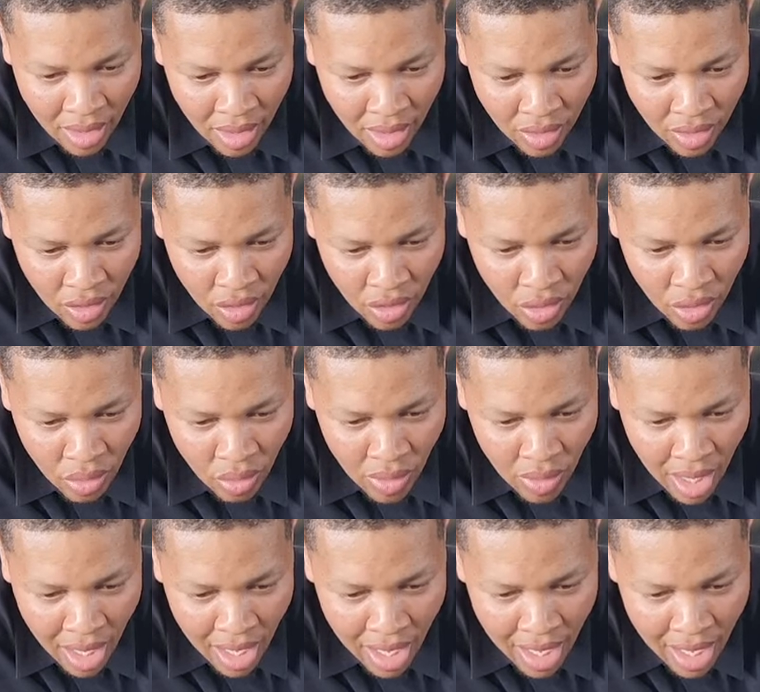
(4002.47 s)
Do you
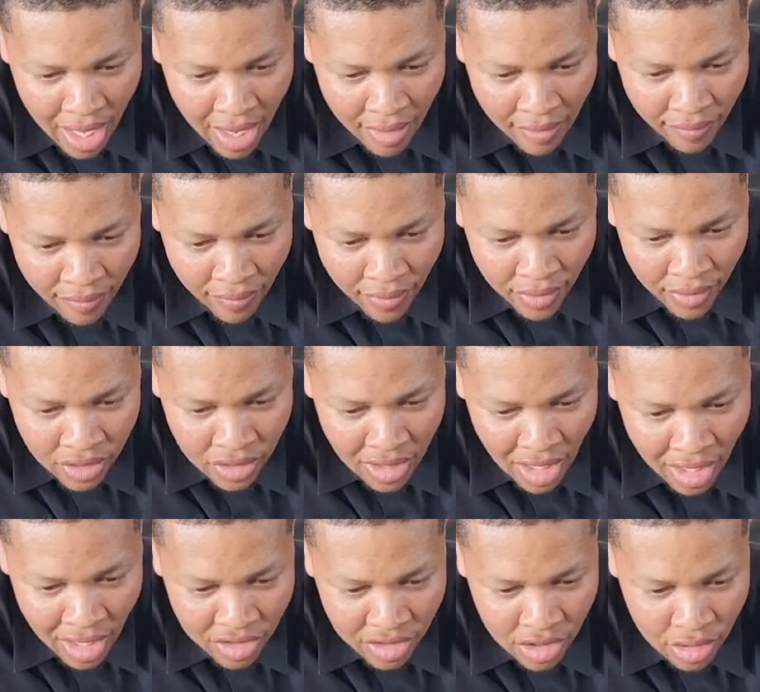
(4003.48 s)
have the
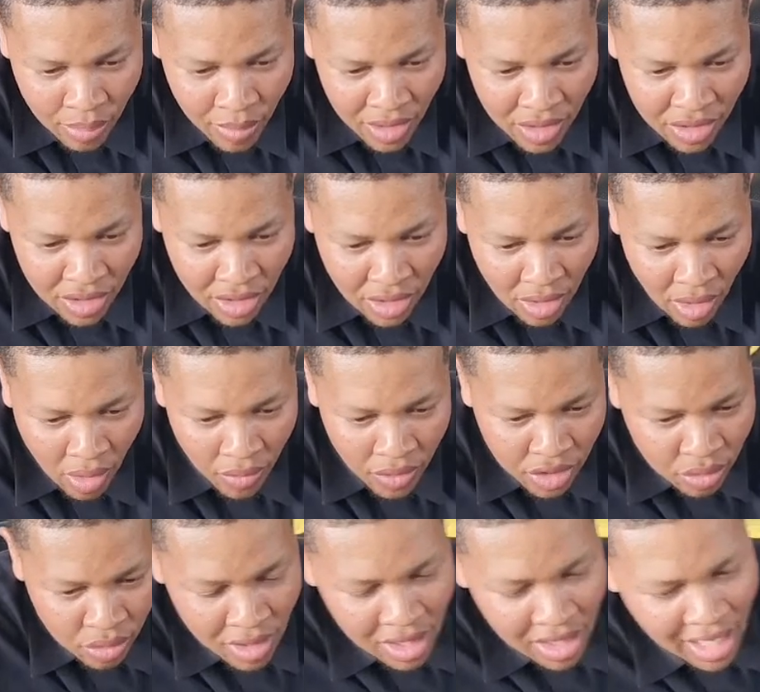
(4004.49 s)
stock suspension on the
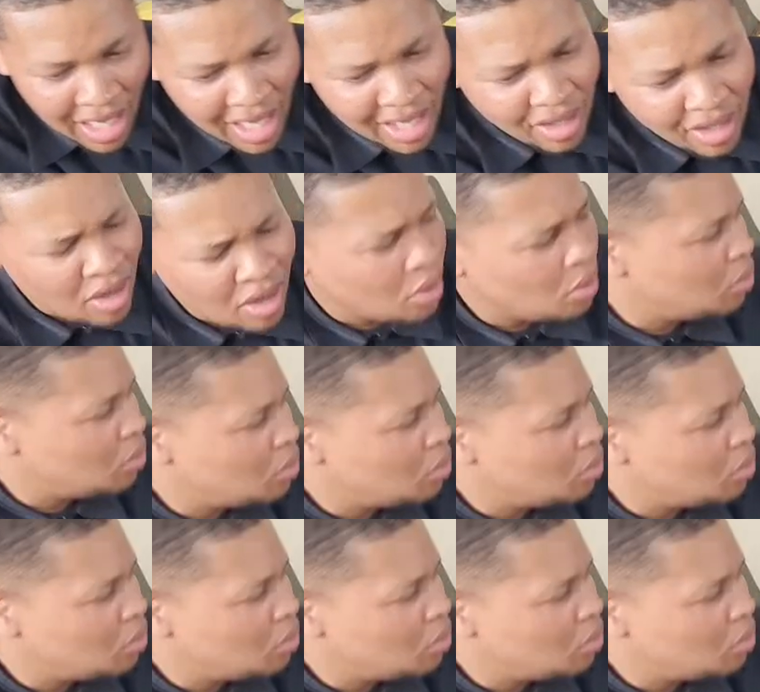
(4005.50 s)
Street Glide? No.